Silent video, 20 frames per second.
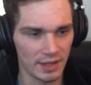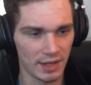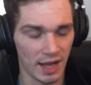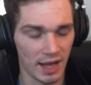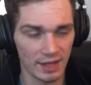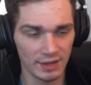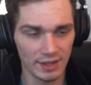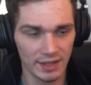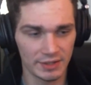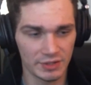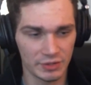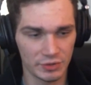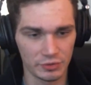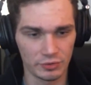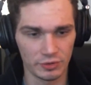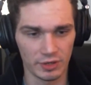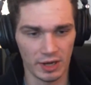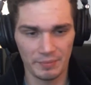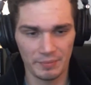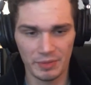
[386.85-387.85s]
I like
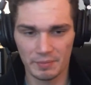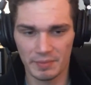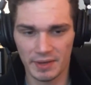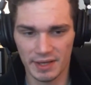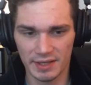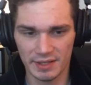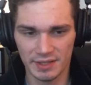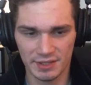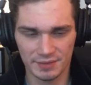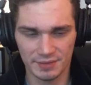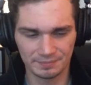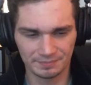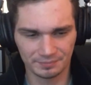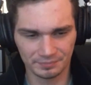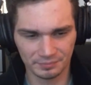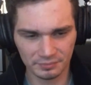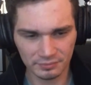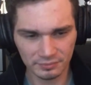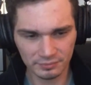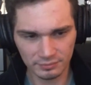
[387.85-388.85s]
to up the bass
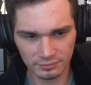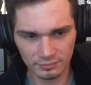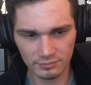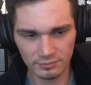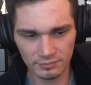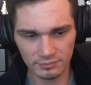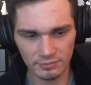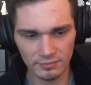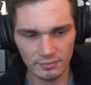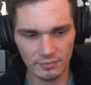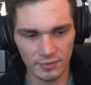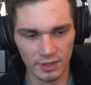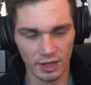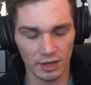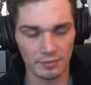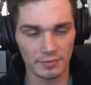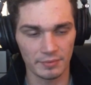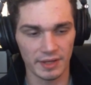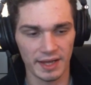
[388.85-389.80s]
on